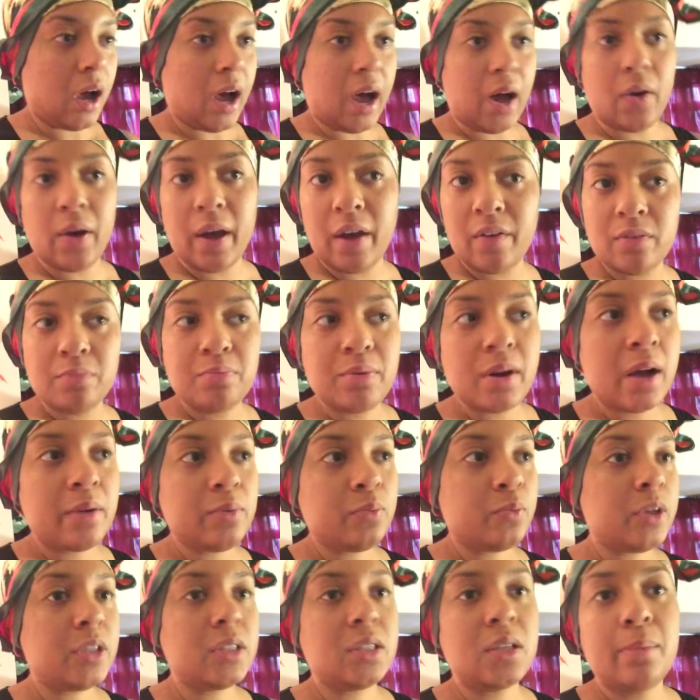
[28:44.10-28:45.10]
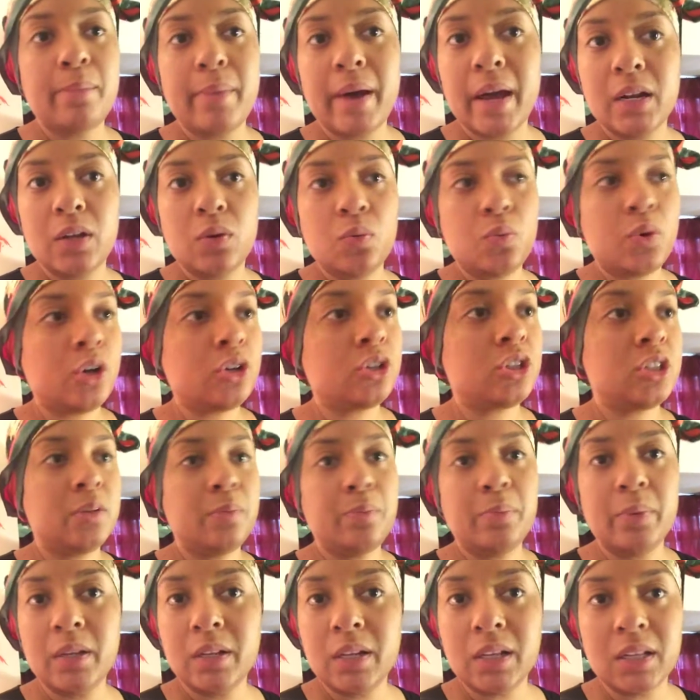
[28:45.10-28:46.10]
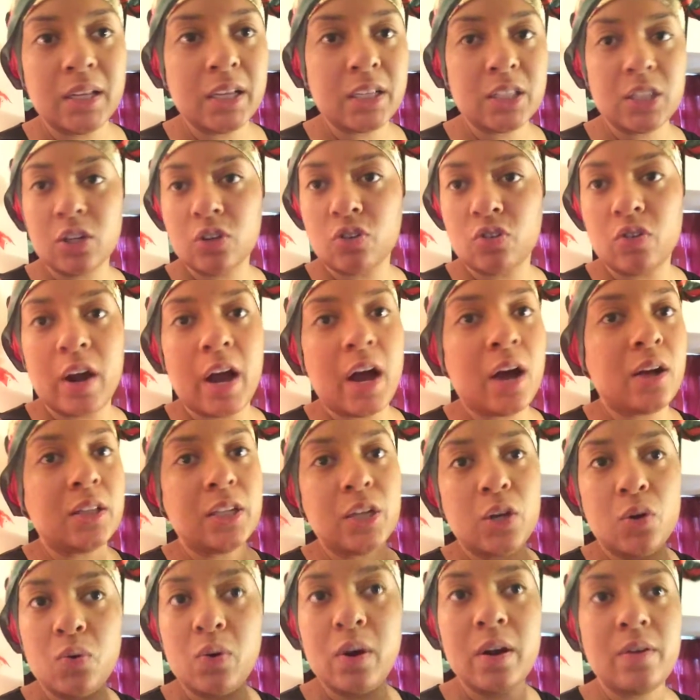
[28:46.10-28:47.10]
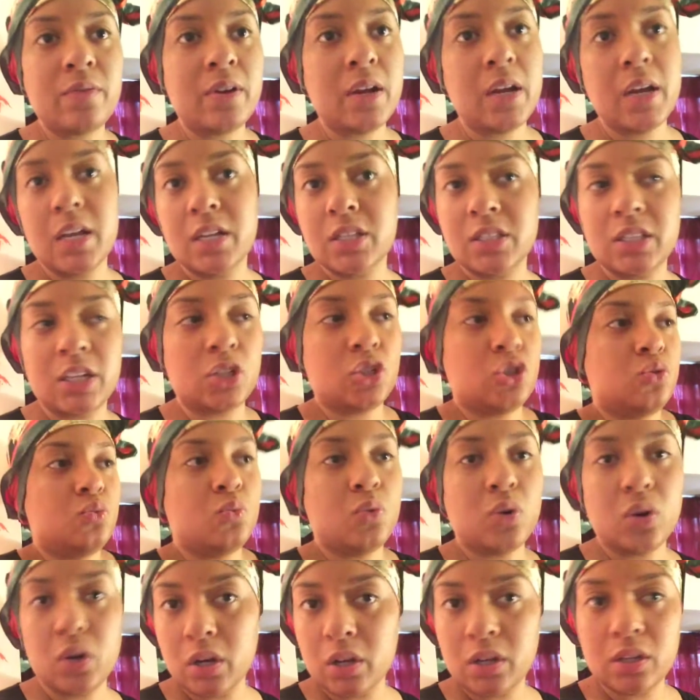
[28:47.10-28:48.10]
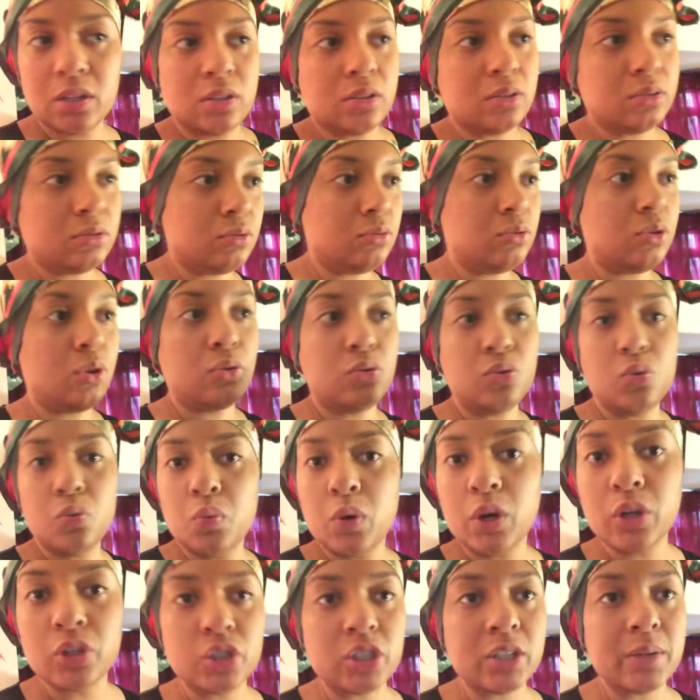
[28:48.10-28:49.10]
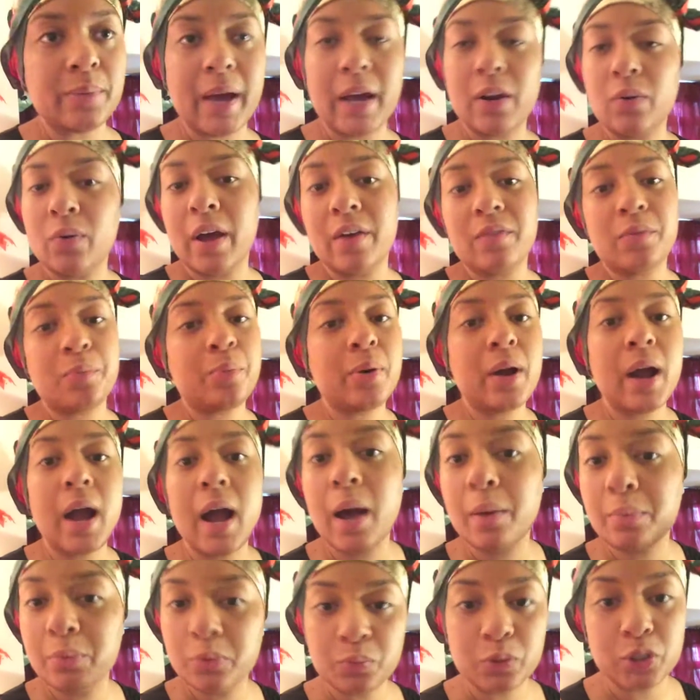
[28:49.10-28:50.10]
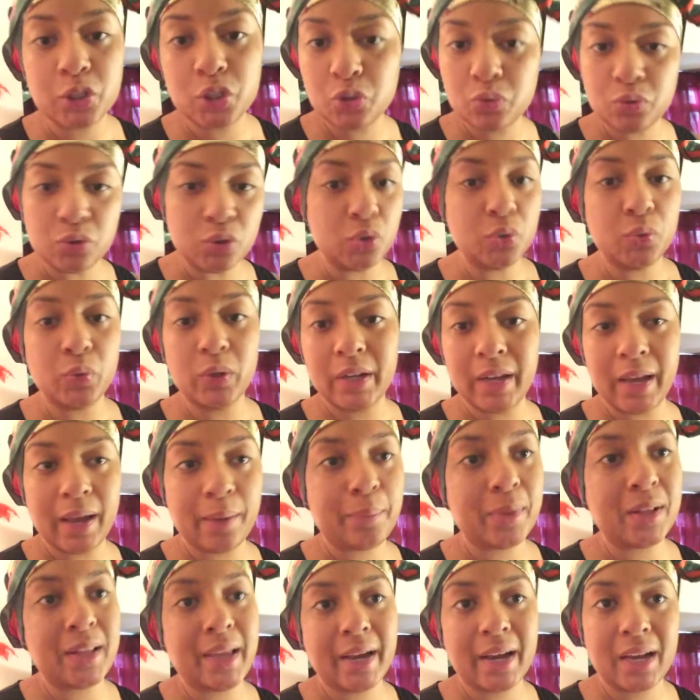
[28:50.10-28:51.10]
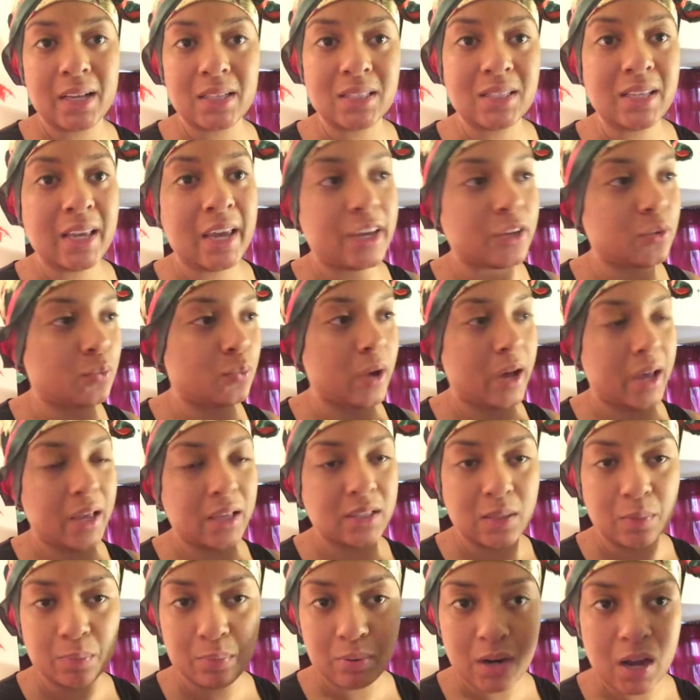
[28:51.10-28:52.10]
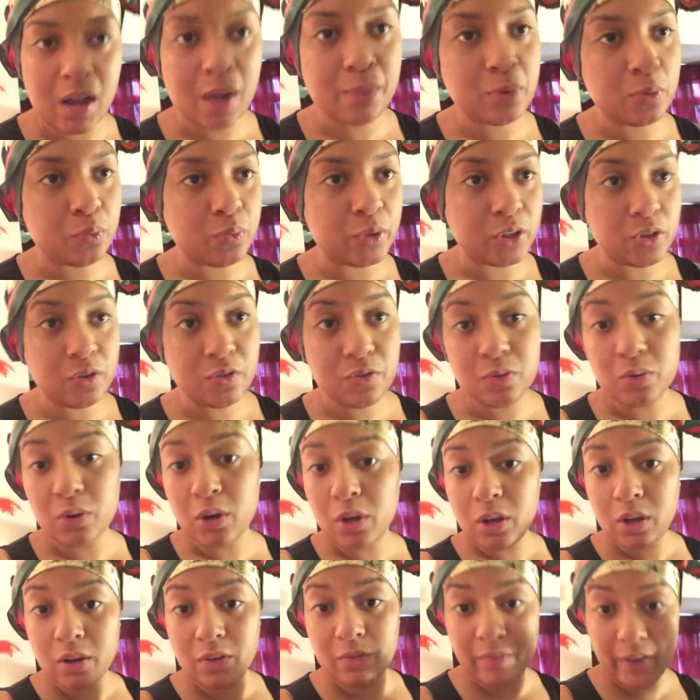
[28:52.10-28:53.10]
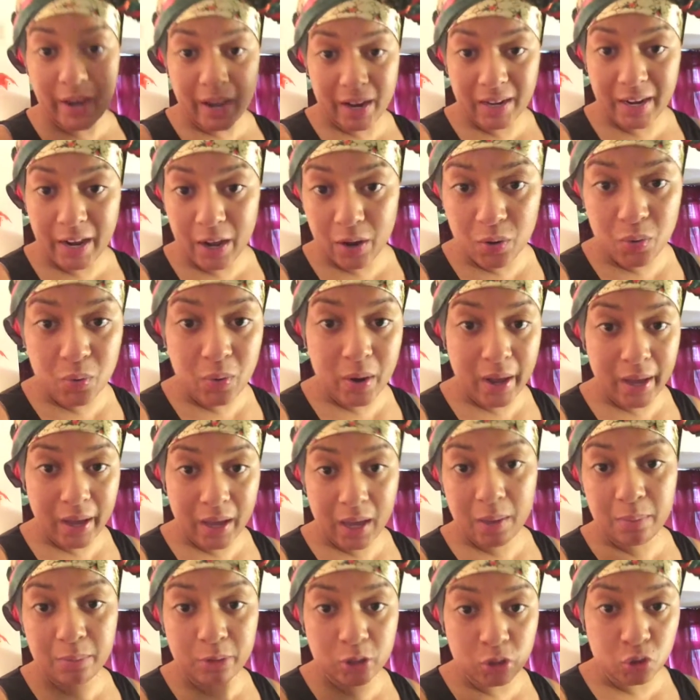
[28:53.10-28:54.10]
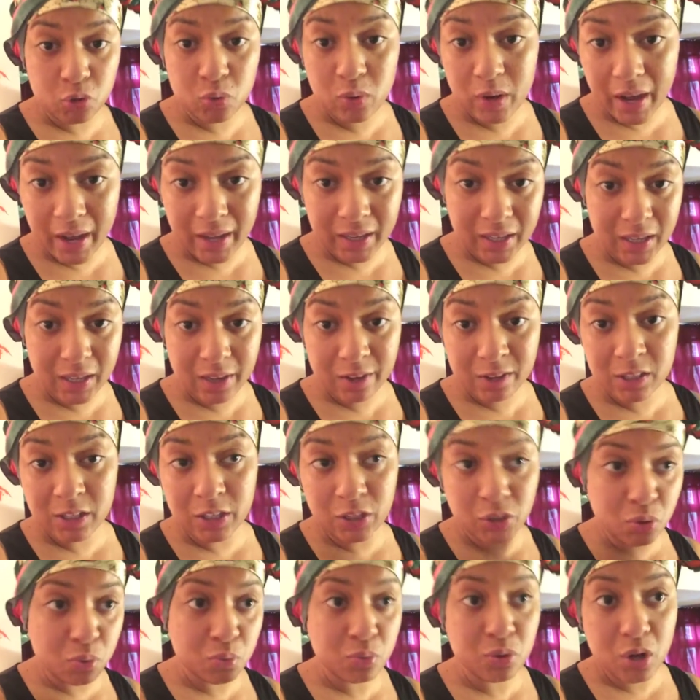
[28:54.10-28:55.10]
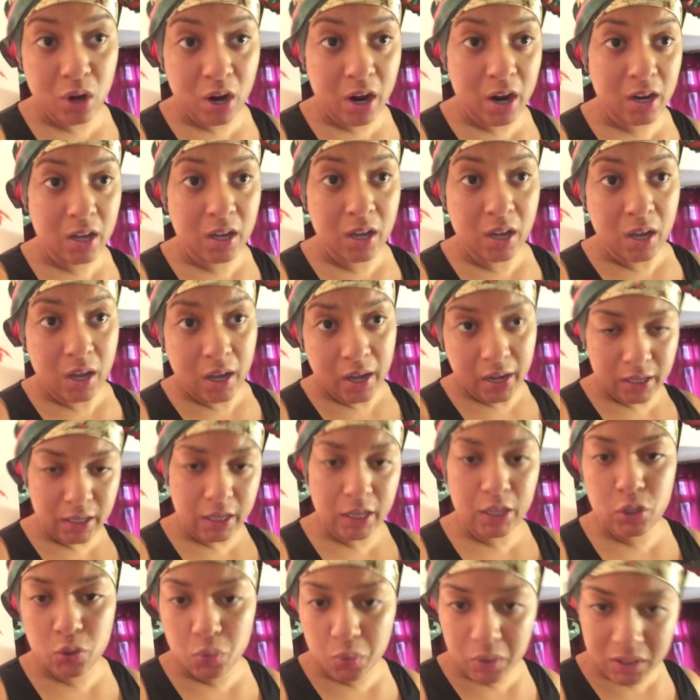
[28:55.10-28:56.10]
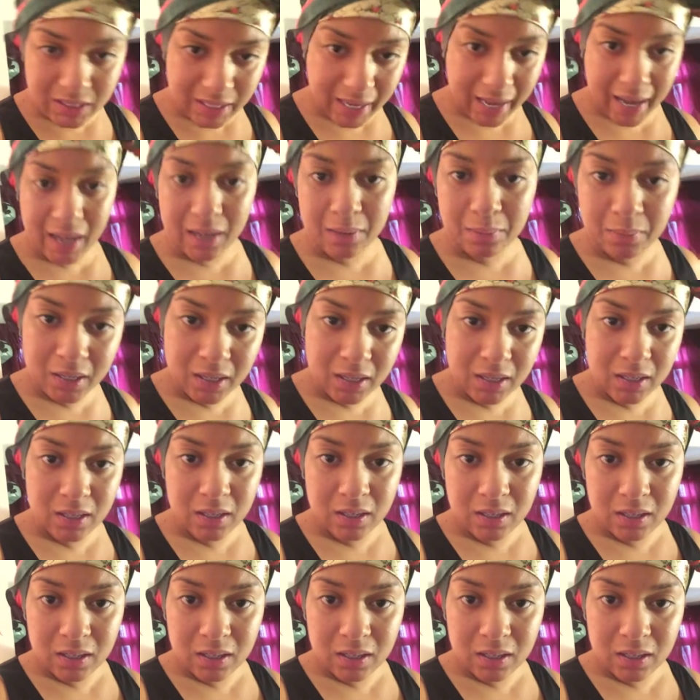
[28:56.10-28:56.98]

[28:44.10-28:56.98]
I have a problem with somebody worshiping the Aleister Crowley, whoever it is that you want, you know, you worship. I don't have a problem with you doing that. But like I say, it's a problem when you find out who I am because you got gifts and you dark and then you attack me.